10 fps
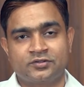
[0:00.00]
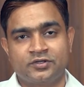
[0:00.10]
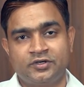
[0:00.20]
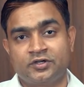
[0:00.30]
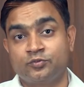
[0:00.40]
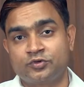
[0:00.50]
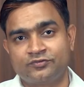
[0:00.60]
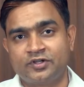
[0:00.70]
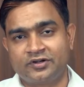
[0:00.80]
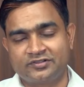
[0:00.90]
in terms
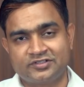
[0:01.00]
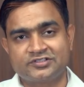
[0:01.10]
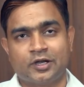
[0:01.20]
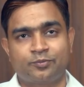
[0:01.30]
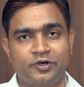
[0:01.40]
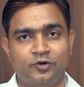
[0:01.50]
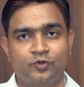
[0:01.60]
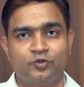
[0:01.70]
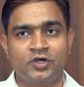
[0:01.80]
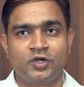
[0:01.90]
of their research aptitude.